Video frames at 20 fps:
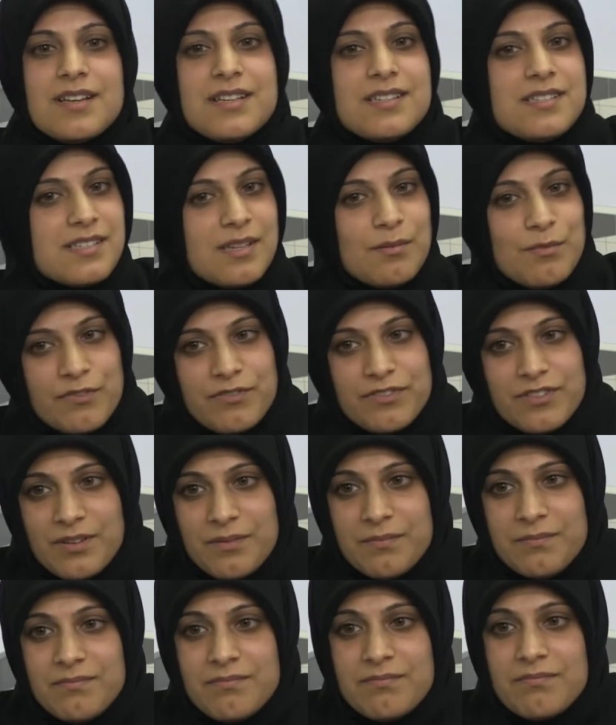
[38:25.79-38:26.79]
And some of
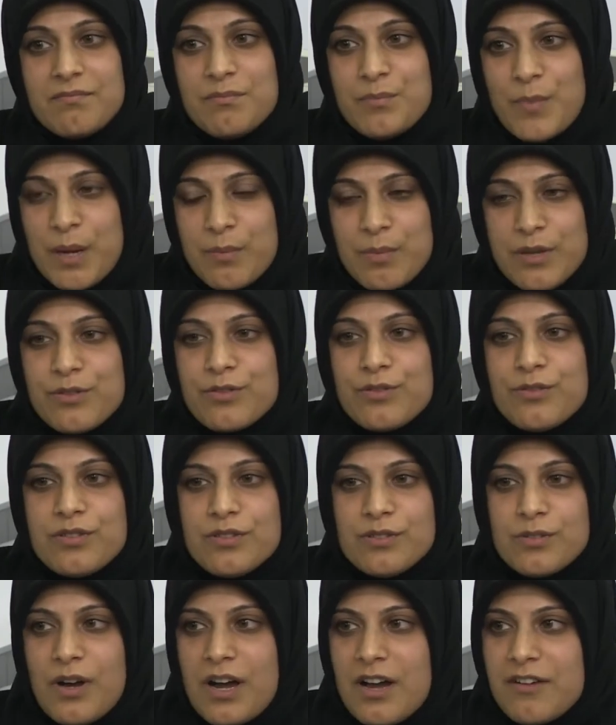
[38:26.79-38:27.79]
them, maybe through
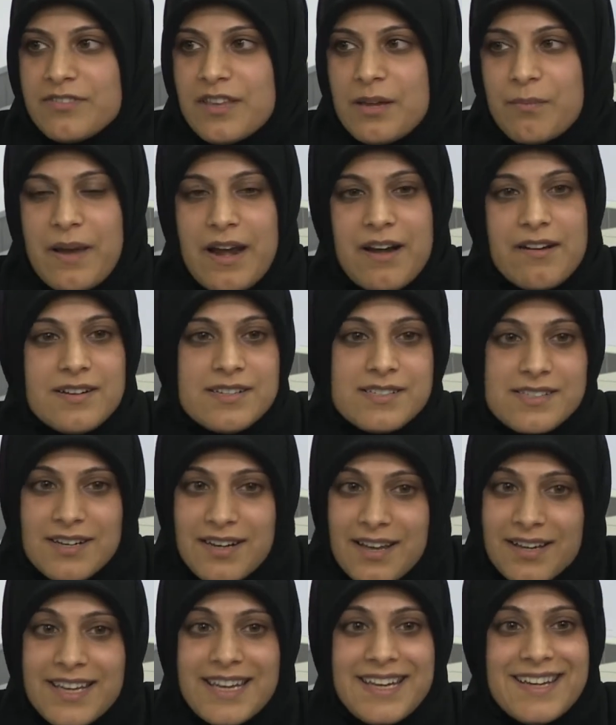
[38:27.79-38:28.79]
the dua of their parents, are
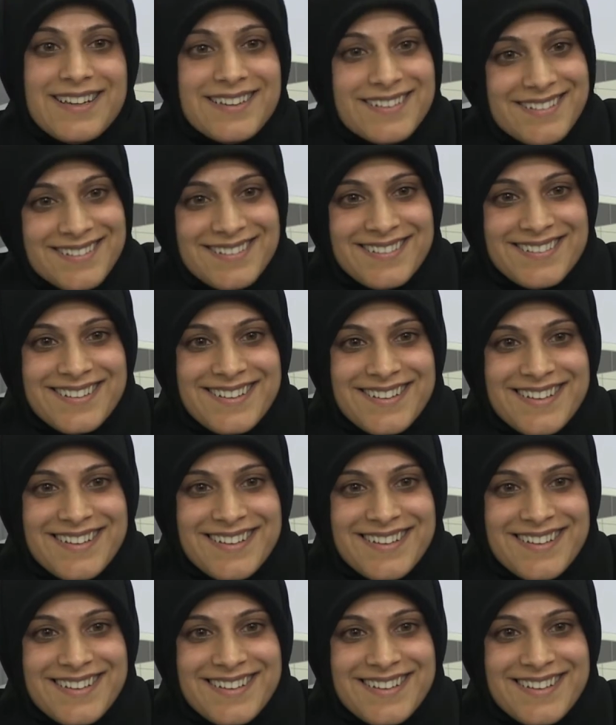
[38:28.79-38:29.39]
lucky and,